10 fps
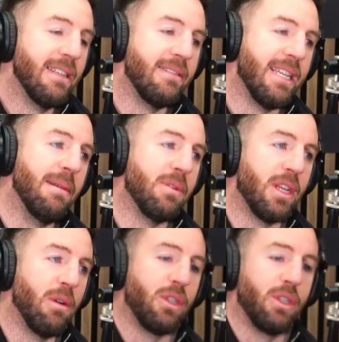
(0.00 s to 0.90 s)
team's
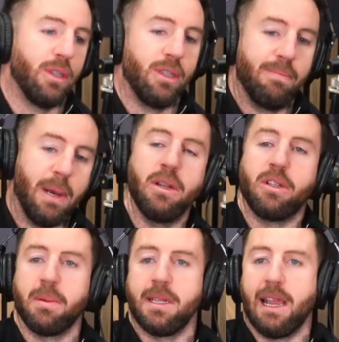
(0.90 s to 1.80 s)
social
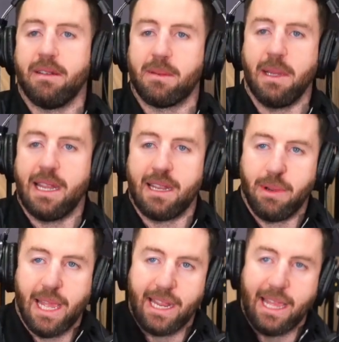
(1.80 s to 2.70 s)
punishment now, because we had it
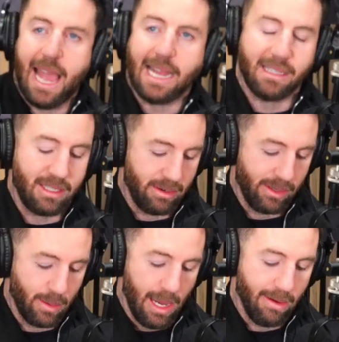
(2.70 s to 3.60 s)
at Exeter
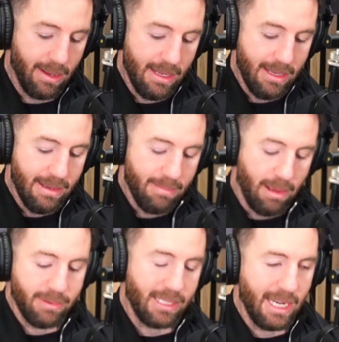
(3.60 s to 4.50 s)
as well. But
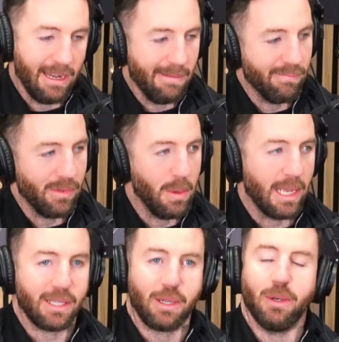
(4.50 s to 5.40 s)
obviously, you
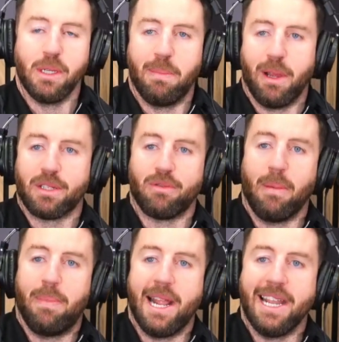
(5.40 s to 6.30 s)
had to call your boss
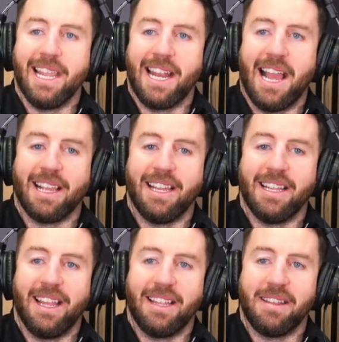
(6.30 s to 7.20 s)
Rob Penny and
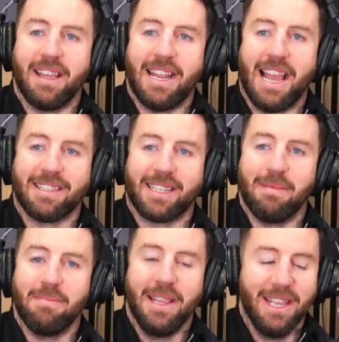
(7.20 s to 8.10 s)
ask
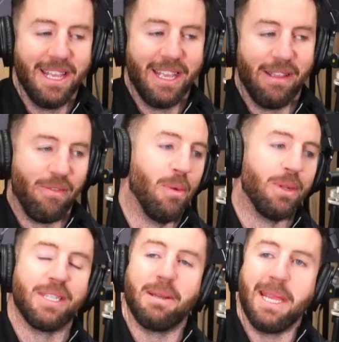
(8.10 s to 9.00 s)
him if he
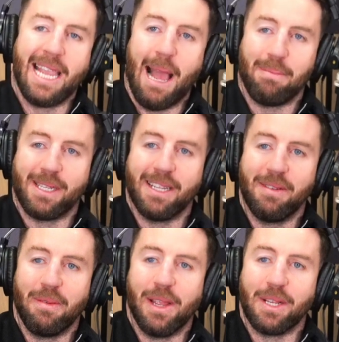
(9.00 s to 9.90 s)
wanted to be captain,
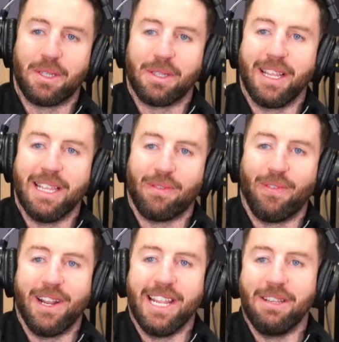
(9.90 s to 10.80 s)
which is
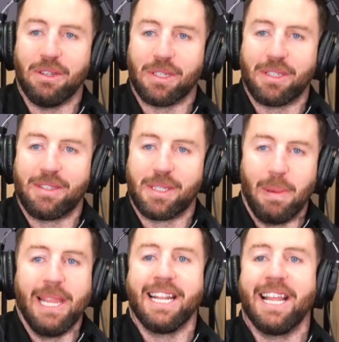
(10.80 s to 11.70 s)
funny just
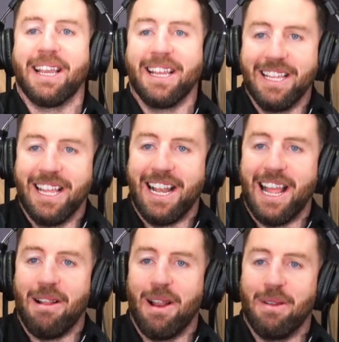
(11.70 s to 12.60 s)
speaking it,
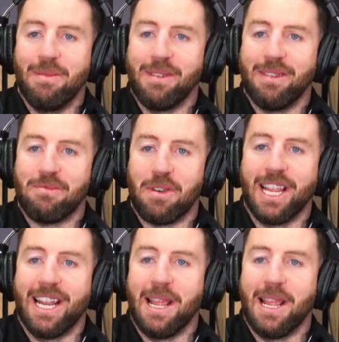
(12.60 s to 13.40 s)
let alone ringing